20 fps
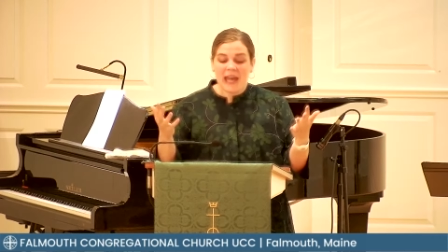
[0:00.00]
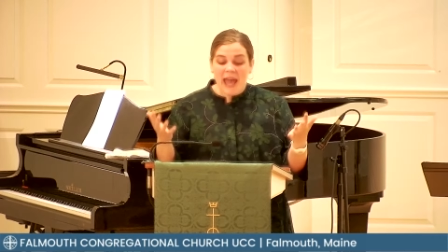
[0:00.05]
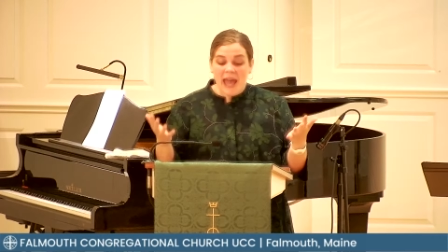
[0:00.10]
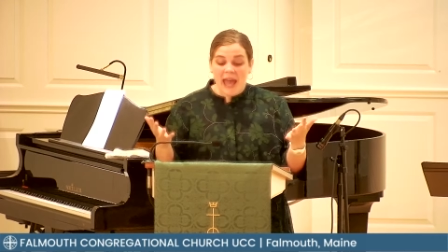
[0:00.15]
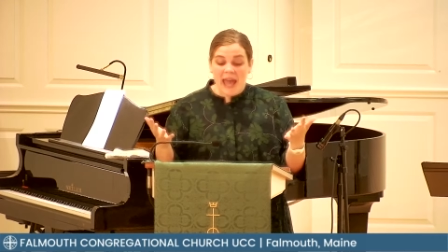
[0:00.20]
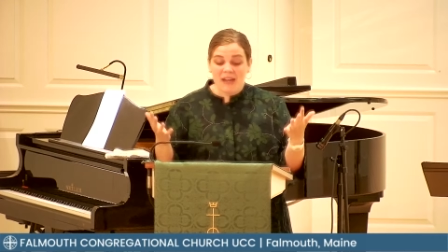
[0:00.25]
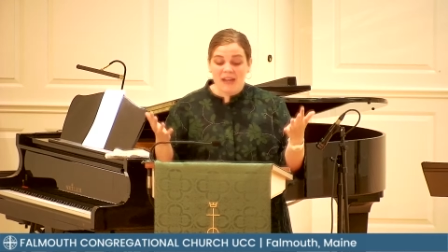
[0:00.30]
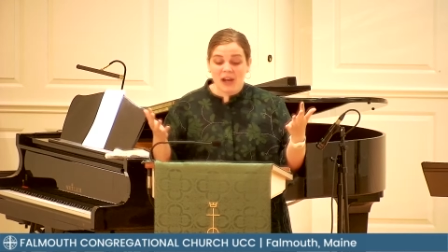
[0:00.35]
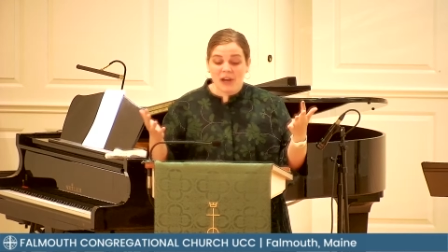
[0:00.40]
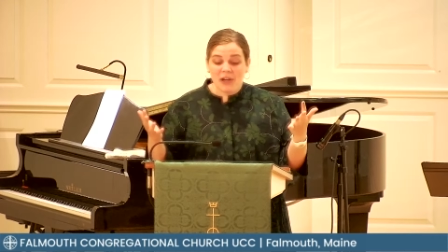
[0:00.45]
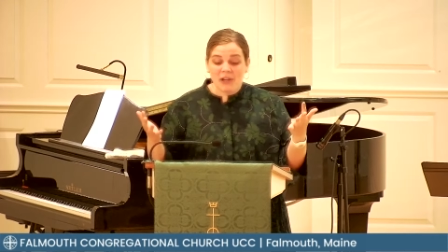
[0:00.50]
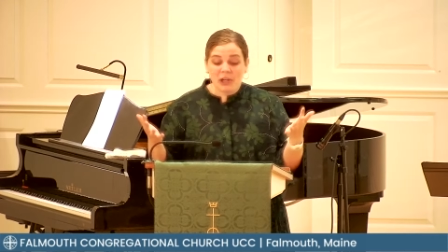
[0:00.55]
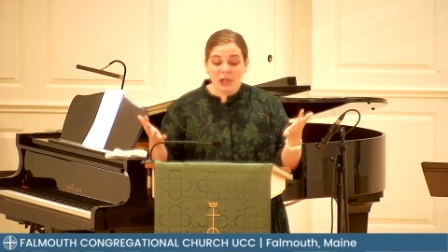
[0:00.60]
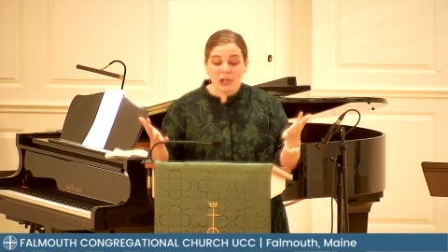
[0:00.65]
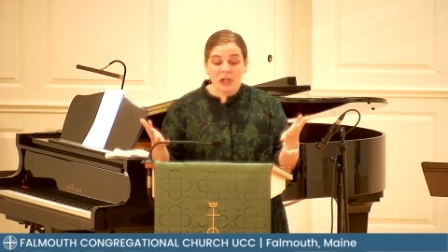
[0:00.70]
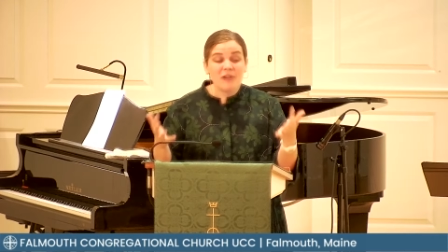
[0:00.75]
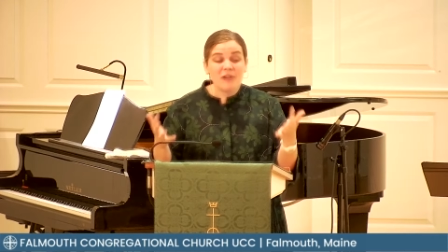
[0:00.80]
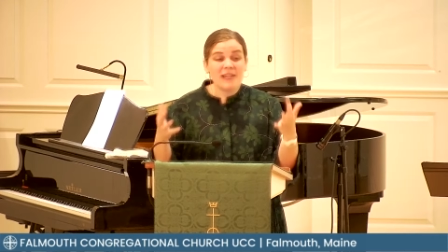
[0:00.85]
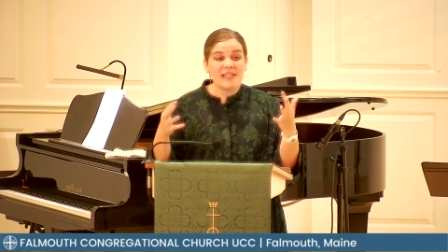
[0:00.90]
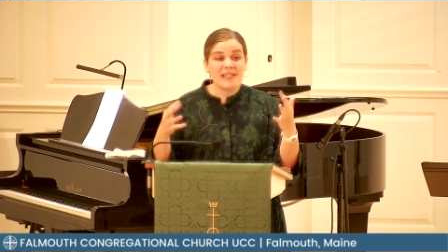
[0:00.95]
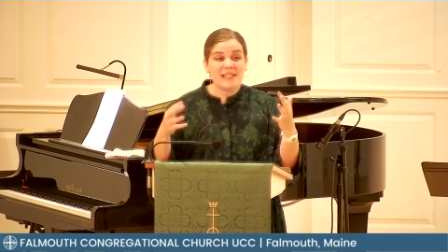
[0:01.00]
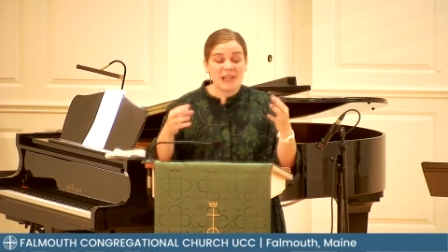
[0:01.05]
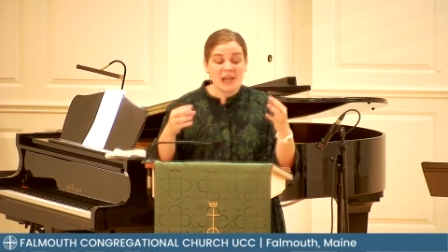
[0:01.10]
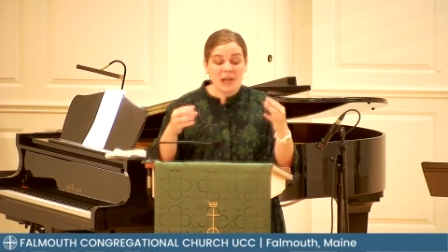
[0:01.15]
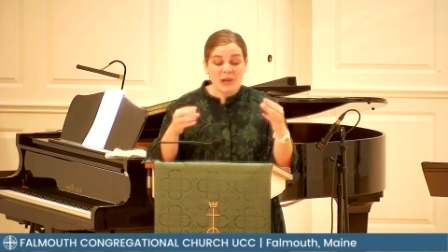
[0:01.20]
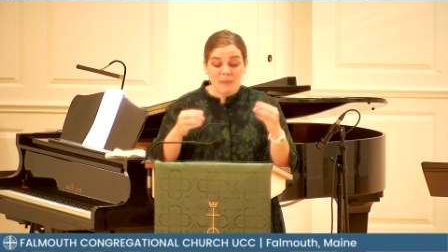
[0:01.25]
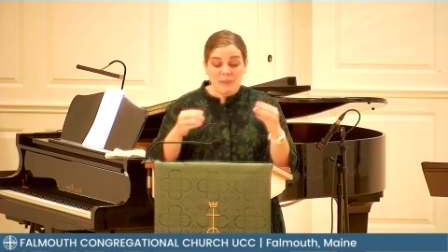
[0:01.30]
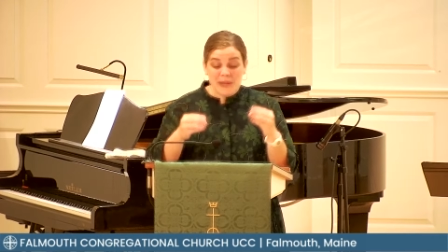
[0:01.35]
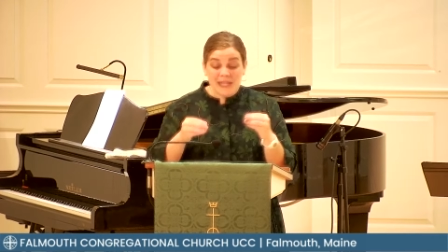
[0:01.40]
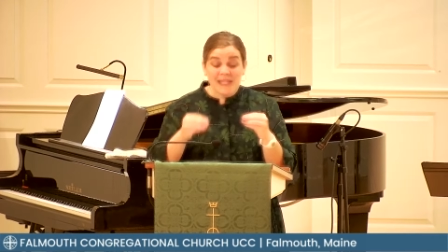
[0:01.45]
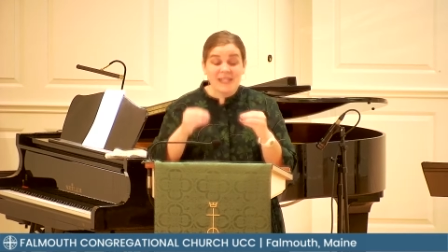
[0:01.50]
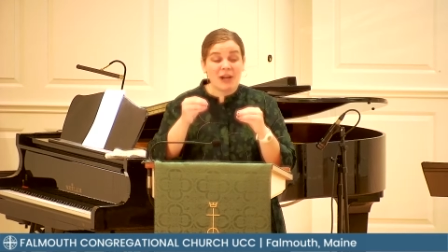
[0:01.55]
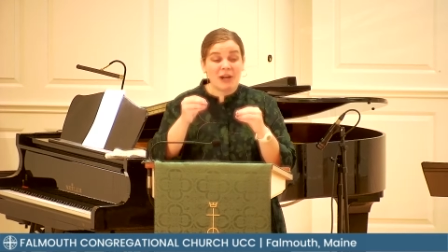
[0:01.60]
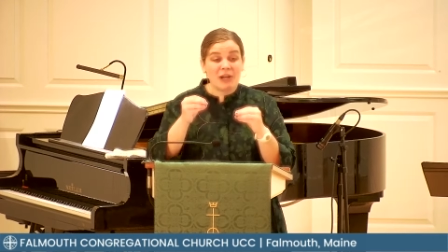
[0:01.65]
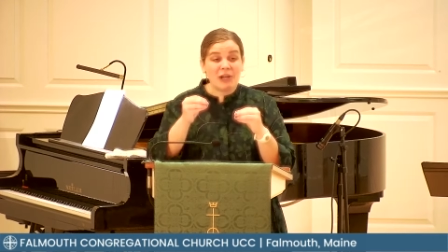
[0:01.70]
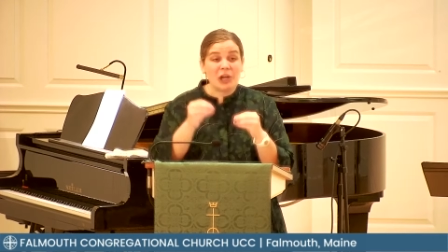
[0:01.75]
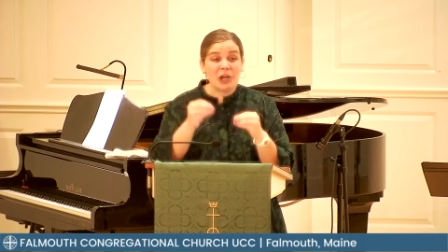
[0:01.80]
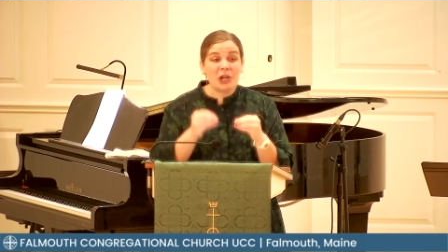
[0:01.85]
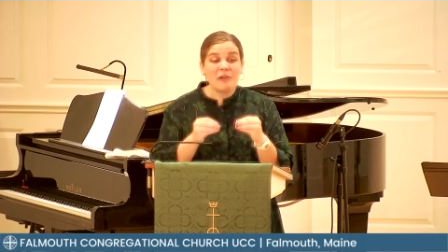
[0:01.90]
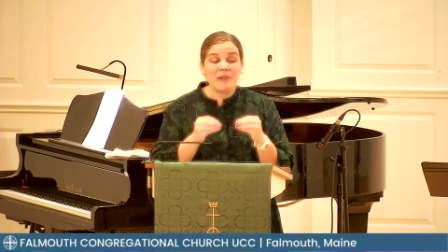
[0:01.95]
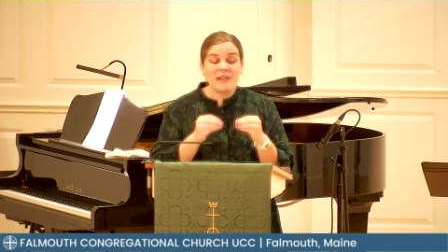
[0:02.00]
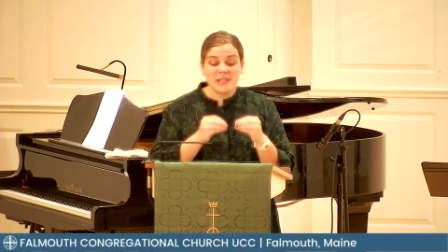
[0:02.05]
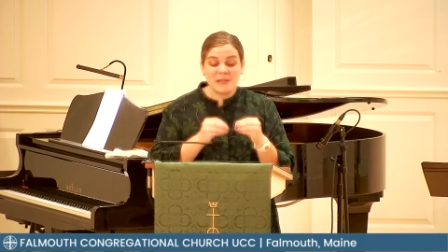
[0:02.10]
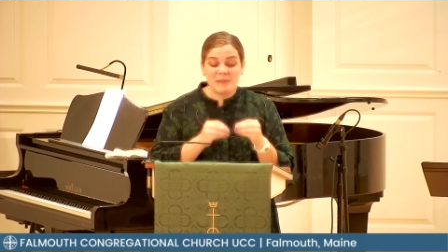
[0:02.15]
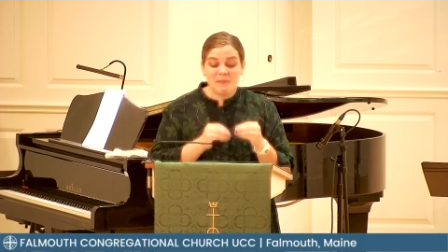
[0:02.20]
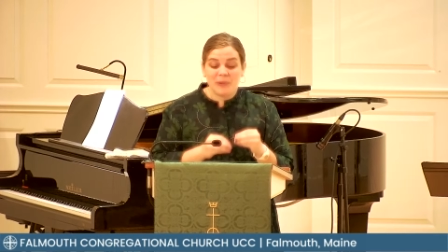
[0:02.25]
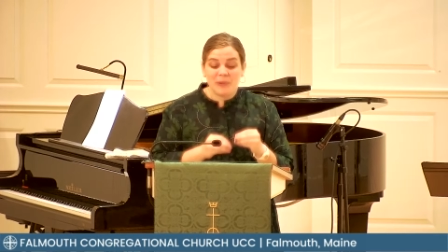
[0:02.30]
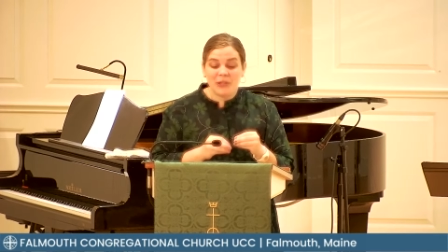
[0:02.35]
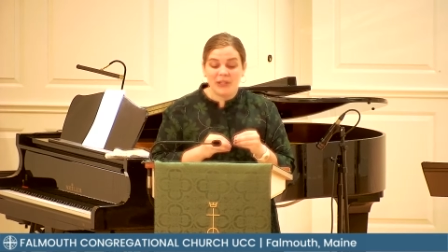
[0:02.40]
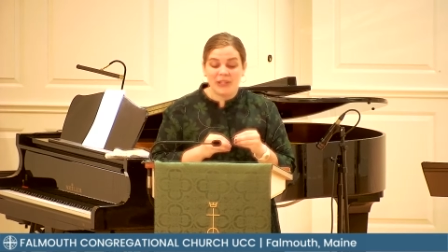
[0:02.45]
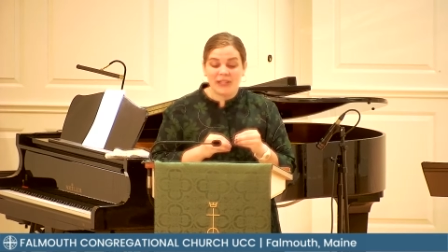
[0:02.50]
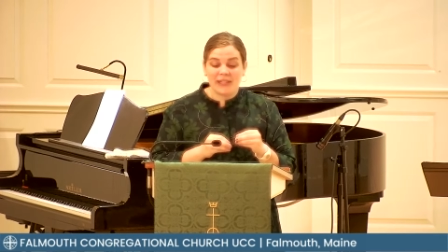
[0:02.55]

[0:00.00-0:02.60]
and our current is our current book